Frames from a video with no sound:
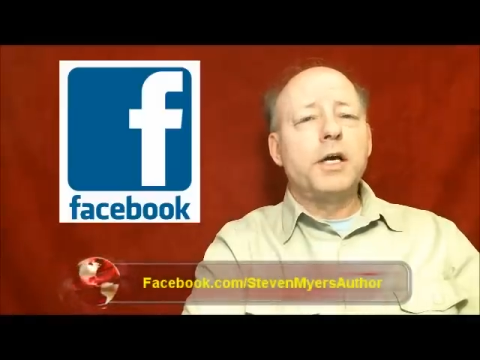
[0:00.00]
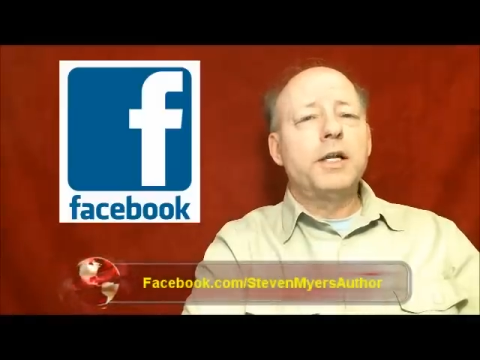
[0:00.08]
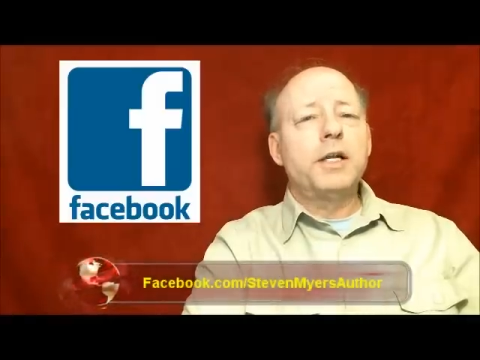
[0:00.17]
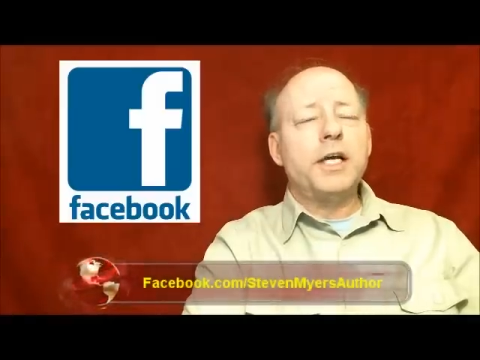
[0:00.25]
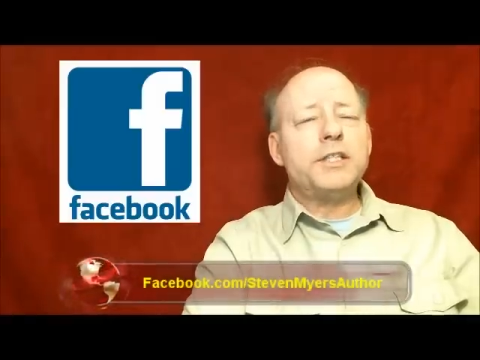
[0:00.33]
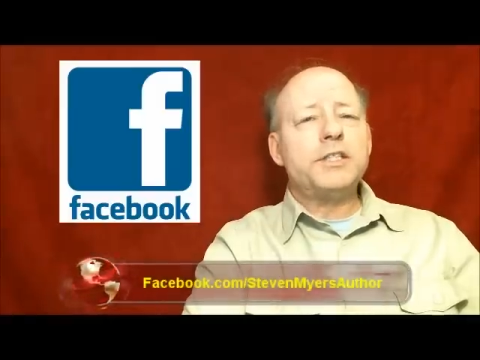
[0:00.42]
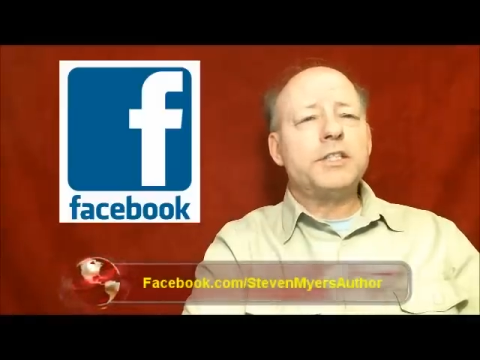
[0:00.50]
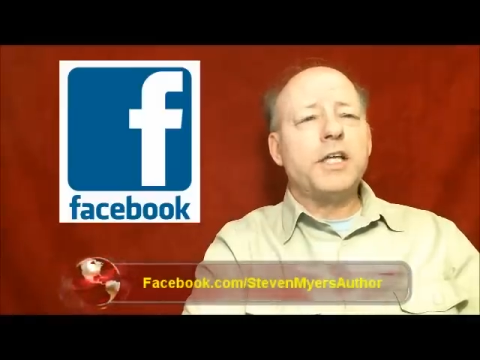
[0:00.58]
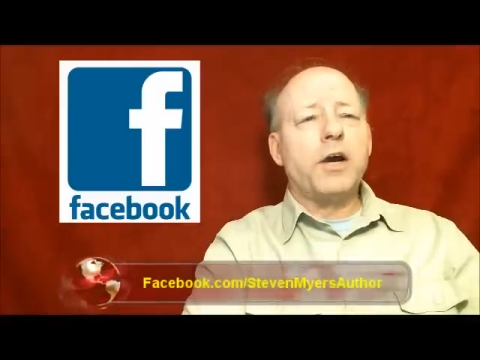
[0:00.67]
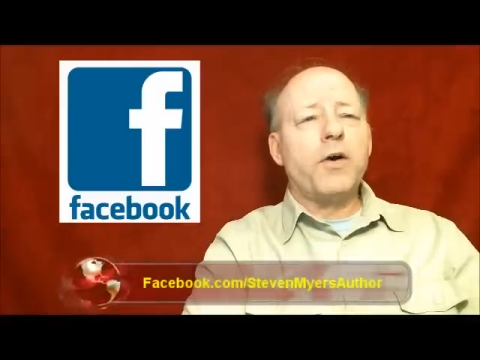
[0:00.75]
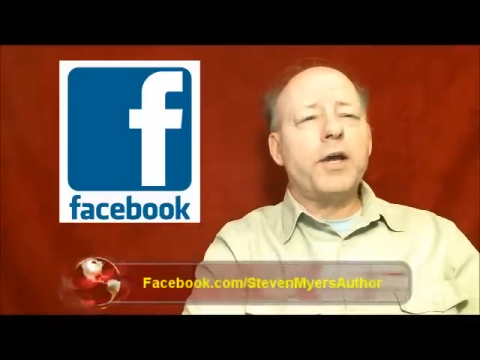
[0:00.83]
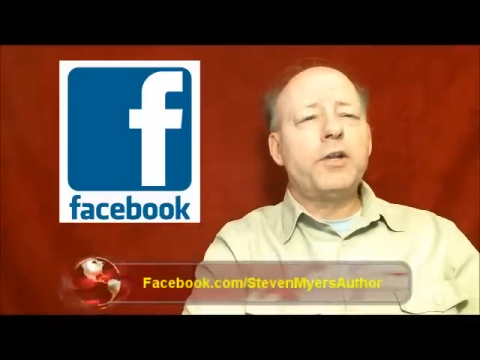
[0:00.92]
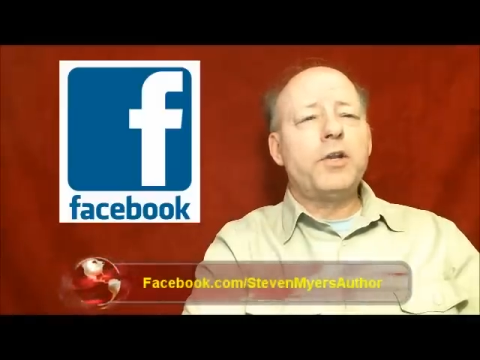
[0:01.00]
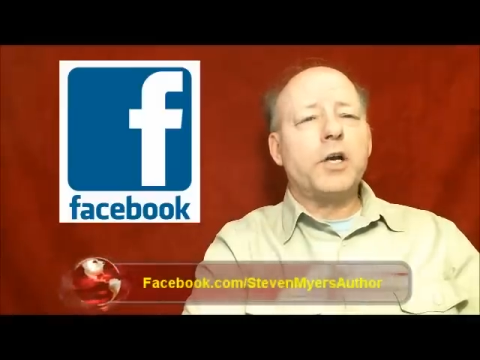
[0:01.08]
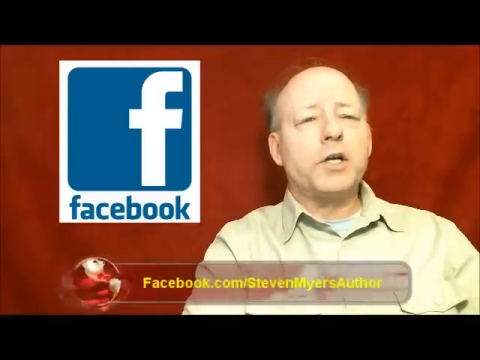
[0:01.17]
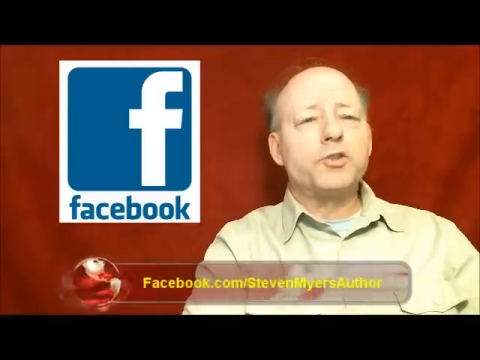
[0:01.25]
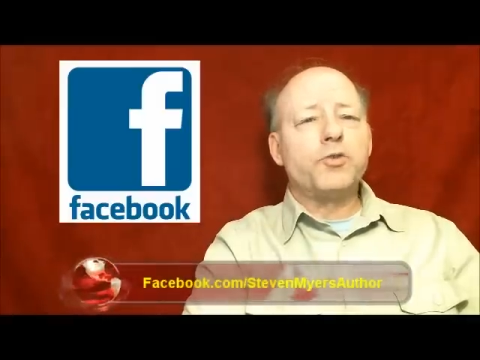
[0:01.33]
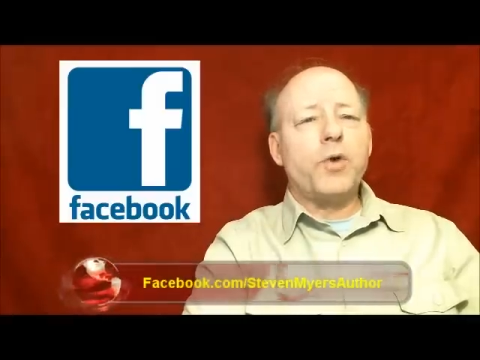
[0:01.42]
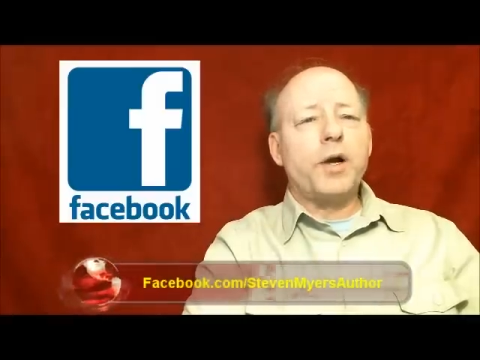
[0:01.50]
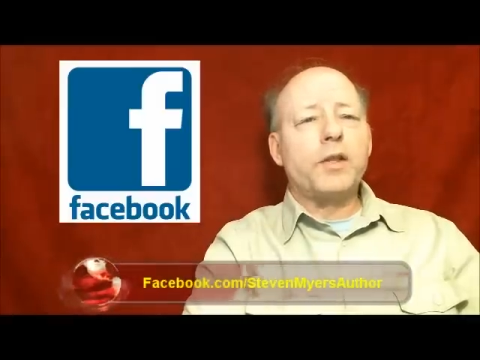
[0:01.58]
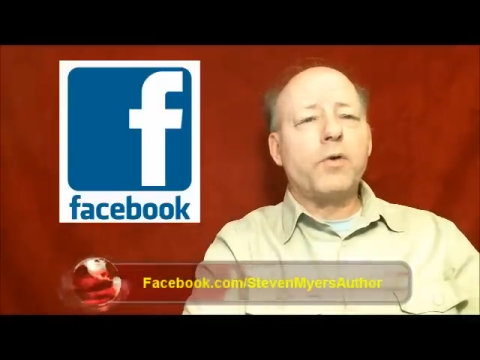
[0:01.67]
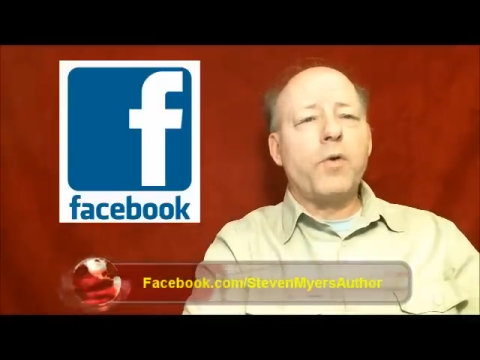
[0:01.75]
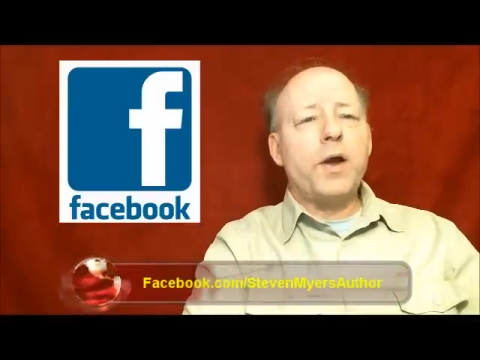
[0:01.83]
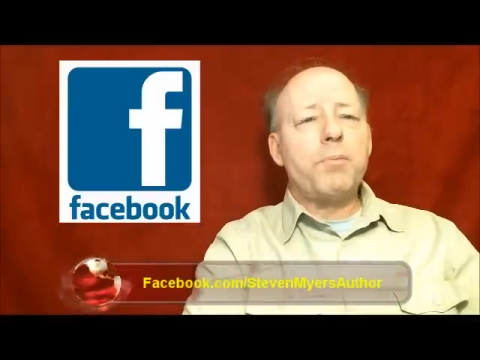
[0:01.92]
necessary to construct the
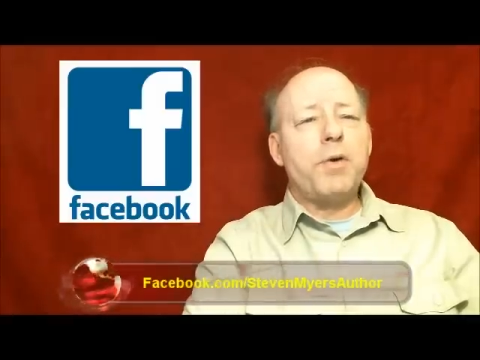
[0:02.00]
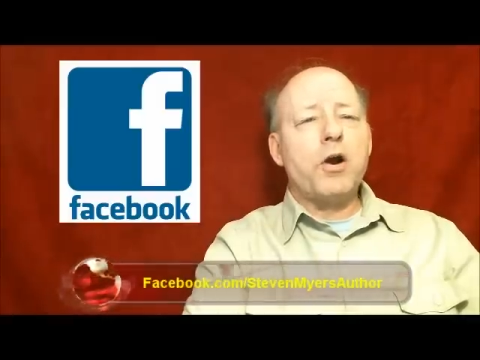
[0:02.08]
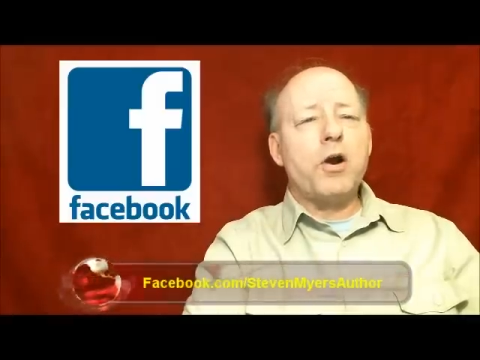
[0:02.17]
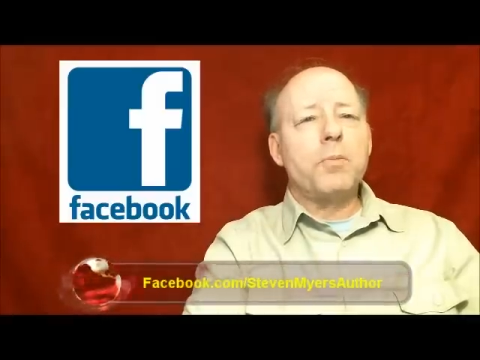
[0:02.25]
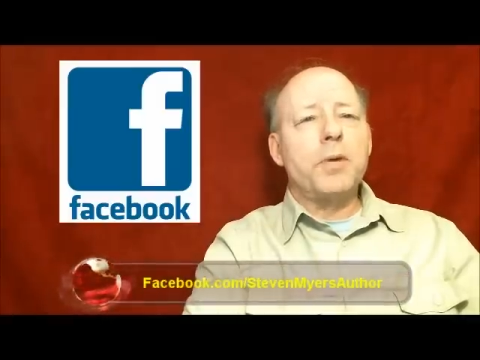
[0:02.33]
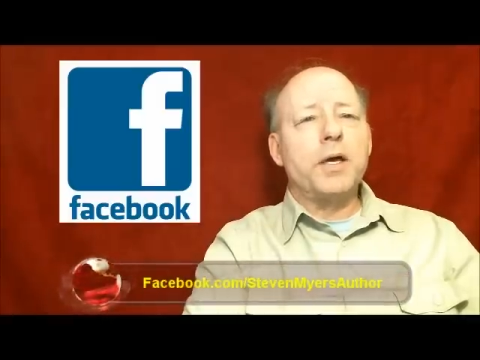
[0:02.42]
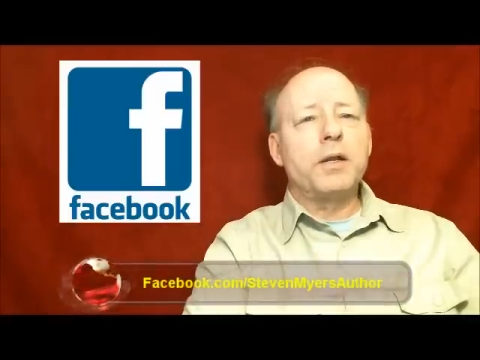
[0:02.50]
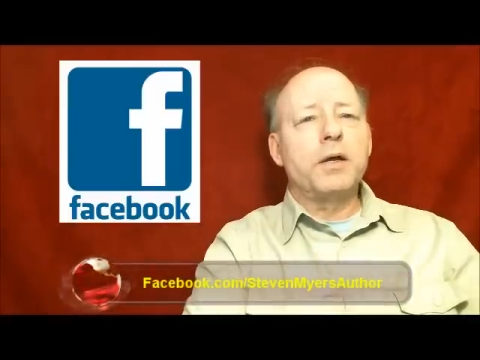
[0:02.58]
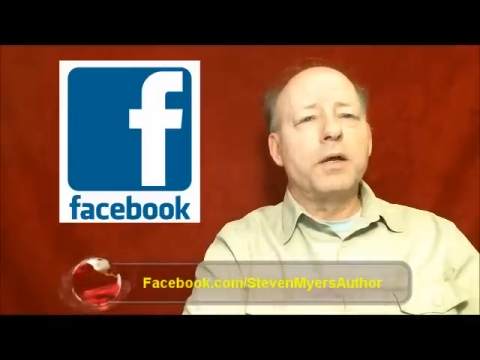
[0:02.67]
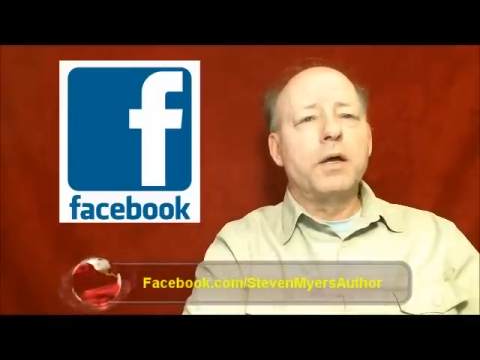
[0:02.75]
Great Pyramid.